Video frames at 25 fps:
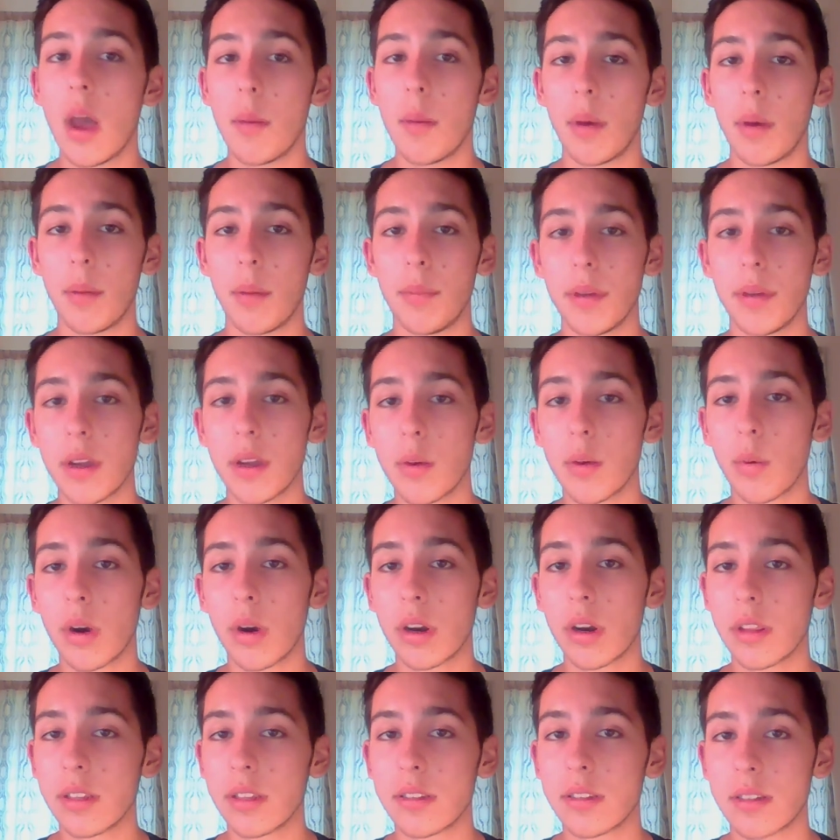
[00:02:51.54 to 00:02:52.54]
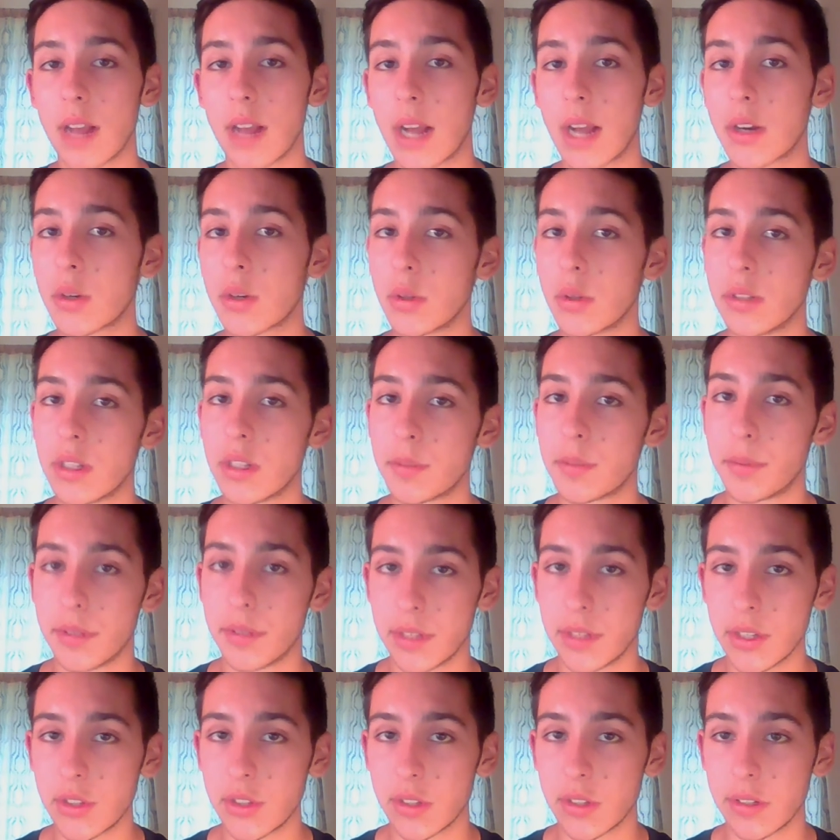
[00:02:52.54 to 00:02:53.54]
By being aware of these natural
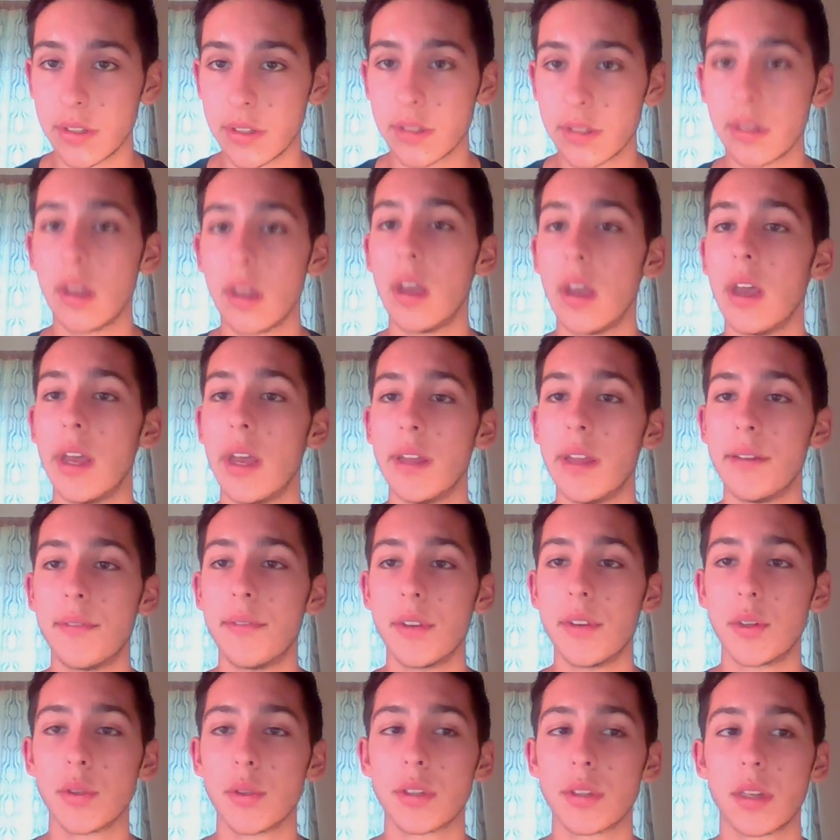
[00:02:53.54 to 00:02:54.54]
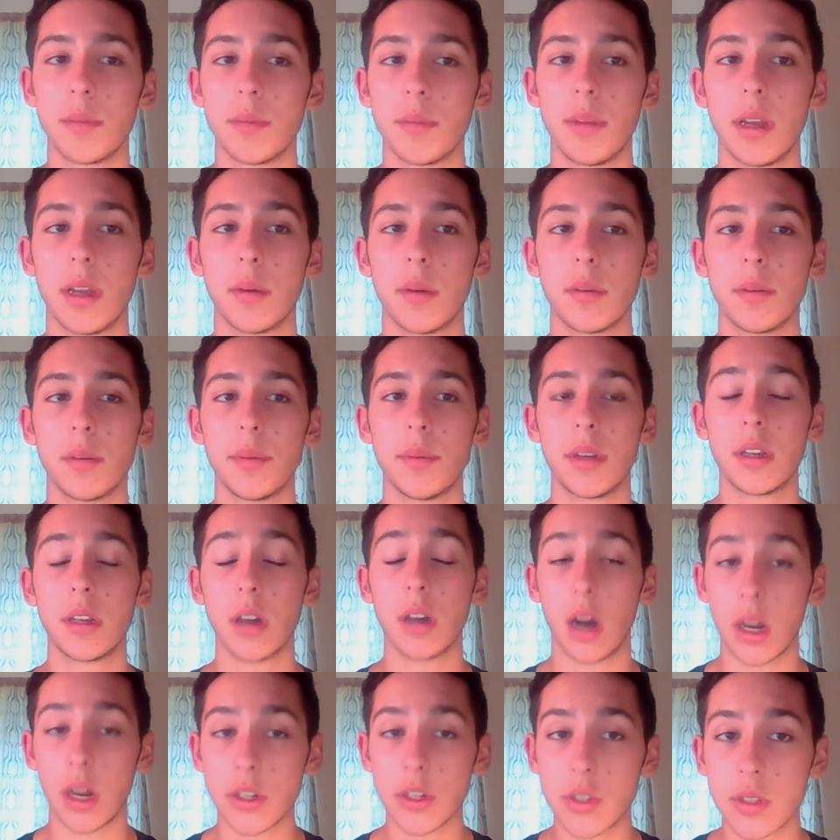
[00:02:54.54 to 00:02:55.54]
dispositions, individuals can be able to be
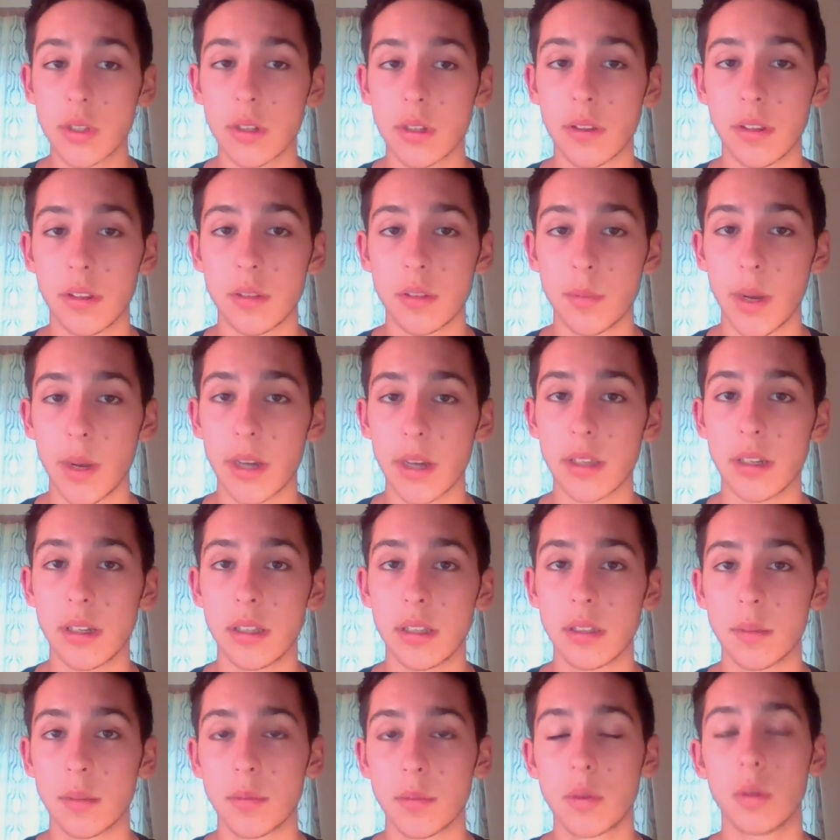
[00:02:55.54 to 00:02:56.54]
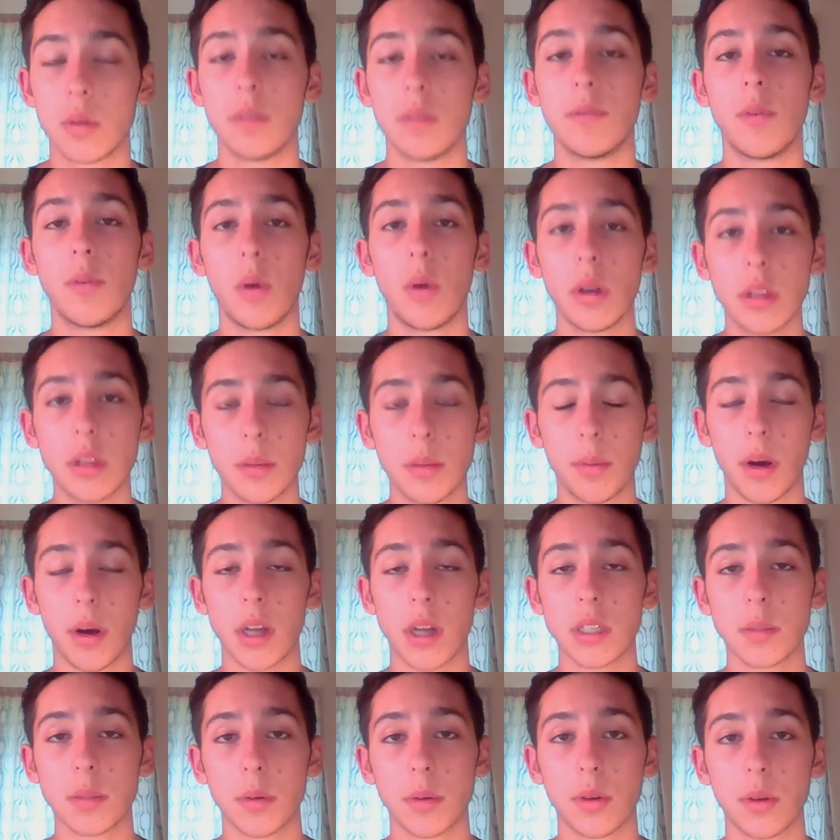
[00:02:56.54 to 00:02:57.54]
conscious of these mechanisms to avoid the
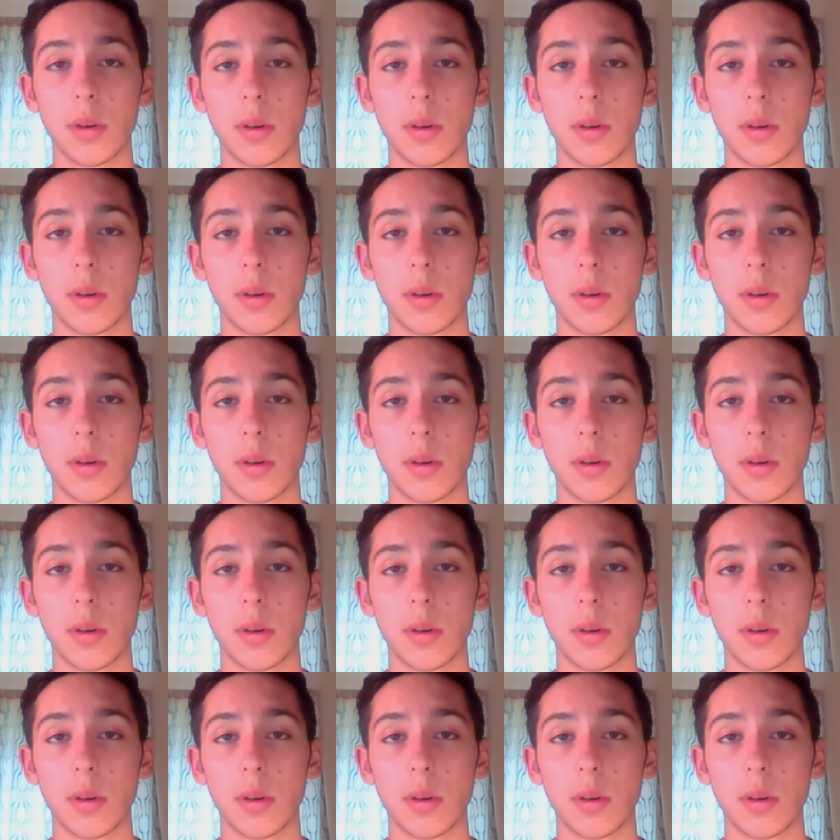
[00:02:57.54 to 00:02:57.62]
possible